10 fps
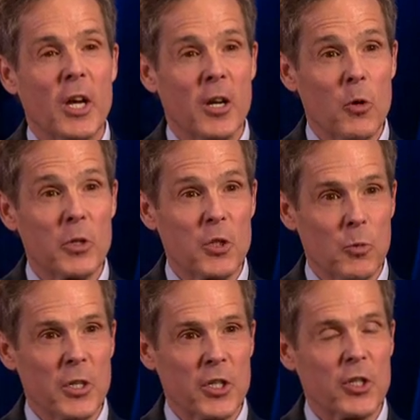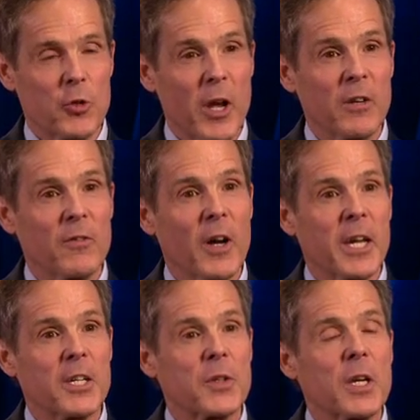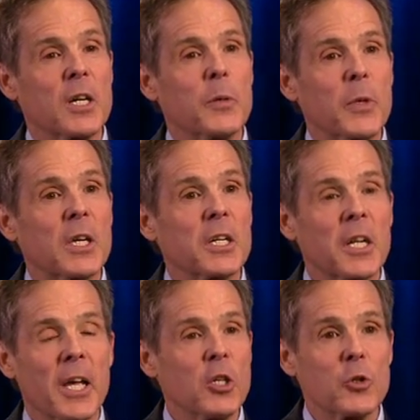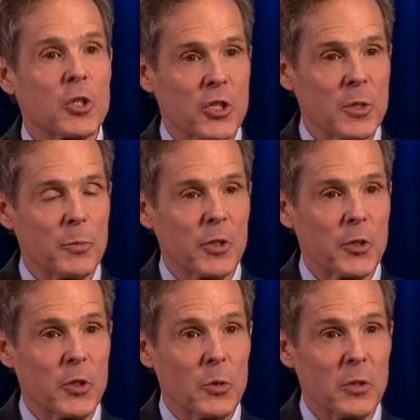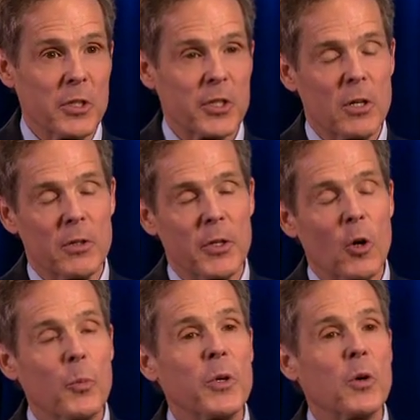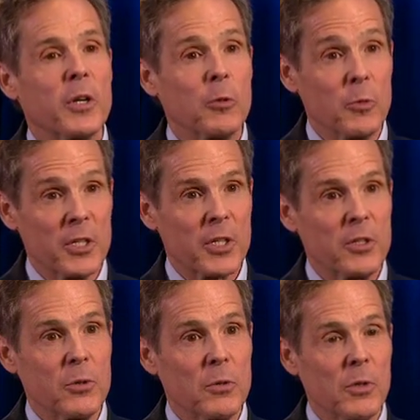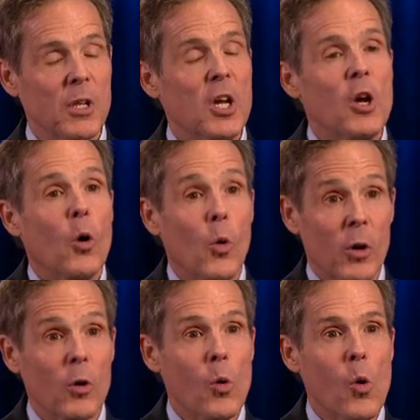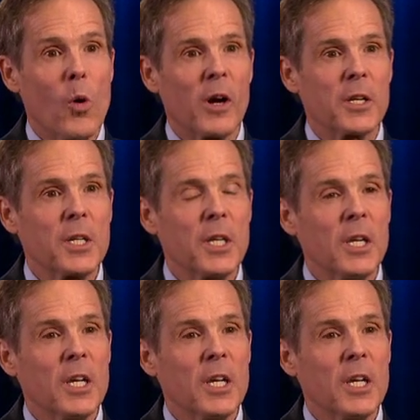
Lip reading: I always risk stratify as they come in, and I use a simple tool. It's called the Opioid Risk Tool, or ORT.